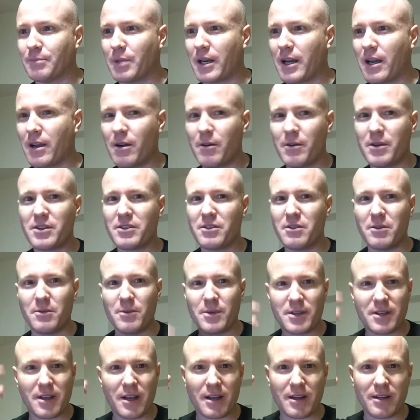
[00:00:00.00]
But I always knew he
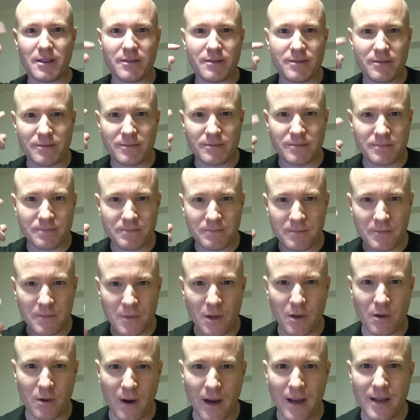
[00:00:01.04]
was kind of
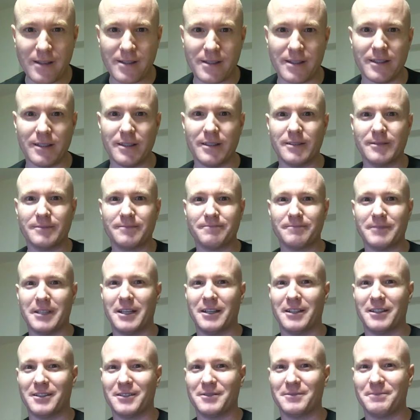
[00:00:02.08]
crazy,
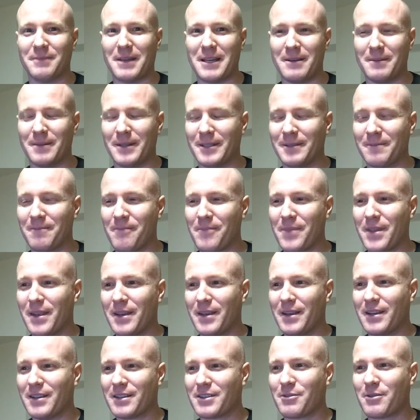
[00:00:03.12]
you know, maybe.
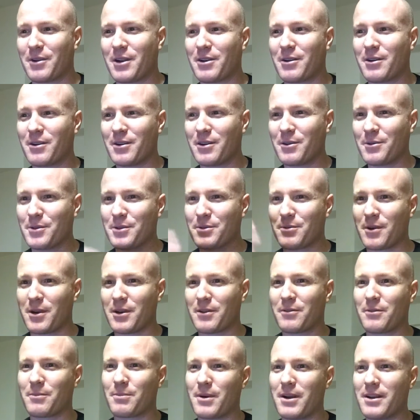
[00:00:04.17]
So when I heard he was
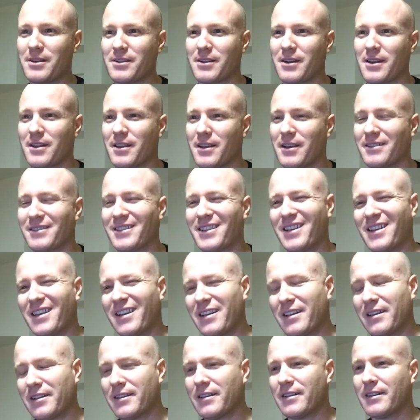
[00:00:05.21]
running for president, I
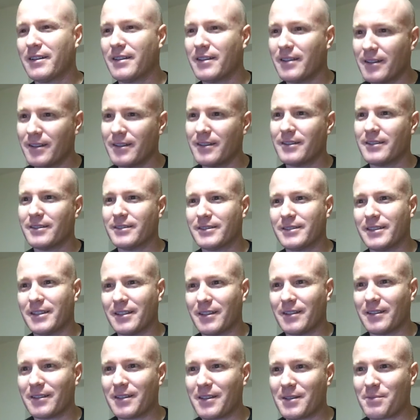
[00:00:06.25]
thought, you
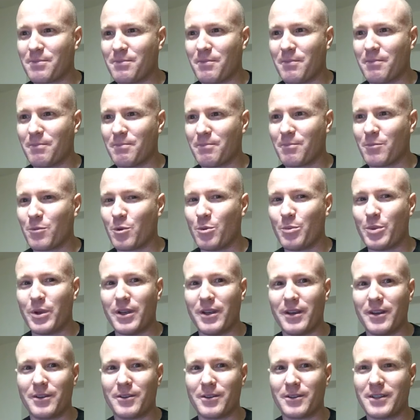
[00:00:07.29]
know, this will
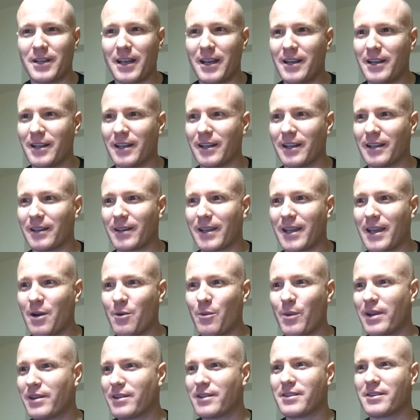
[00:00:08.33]
be entertaining. I
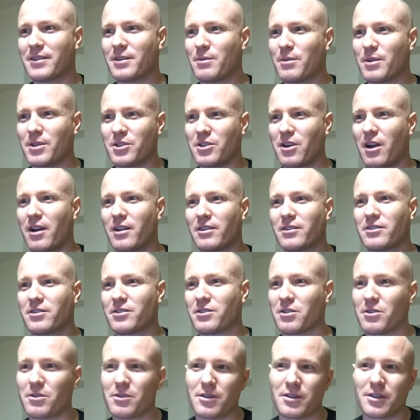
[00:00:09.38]
can't wait to see what John
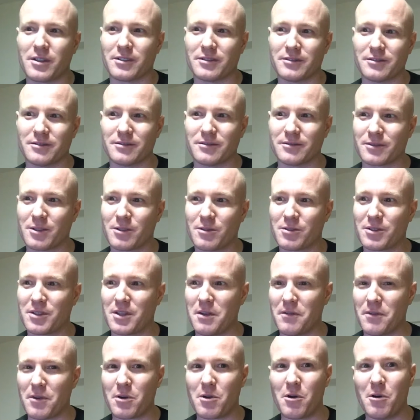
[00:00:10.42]
Stewart and
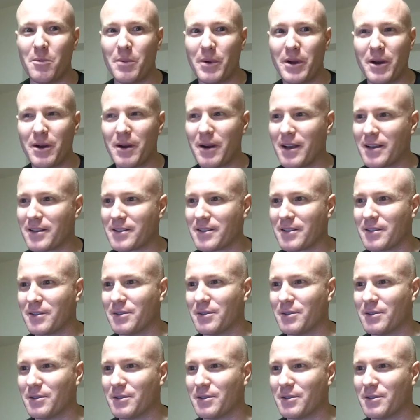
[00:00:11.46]
Stephen Colbert has to